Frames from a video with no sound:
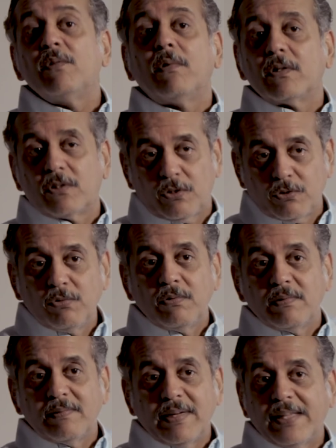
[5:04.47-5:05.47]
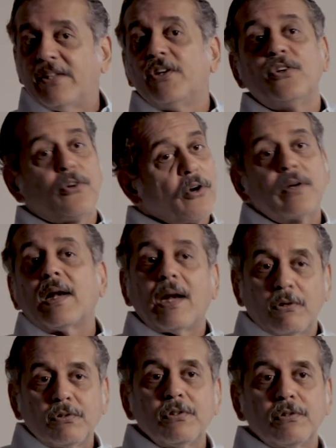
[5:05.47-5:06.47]
want to do and then you're not
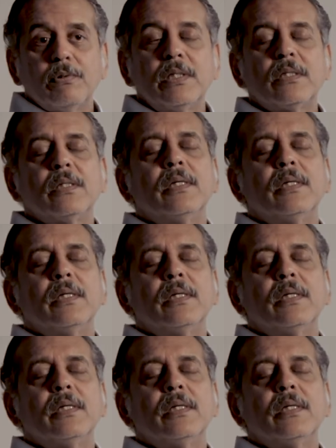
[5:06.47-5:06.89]
allowed to do it.